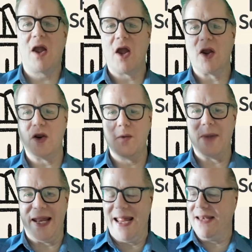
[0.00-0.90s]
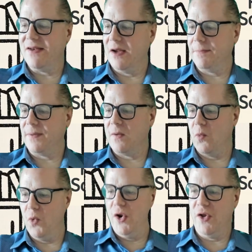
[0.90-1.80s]
you may end up
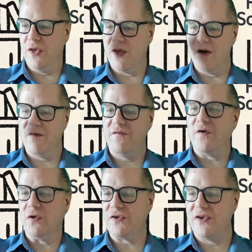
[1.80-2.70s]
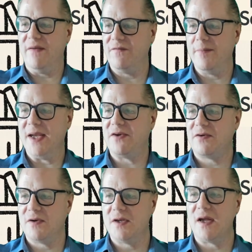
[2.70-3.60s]
with false information,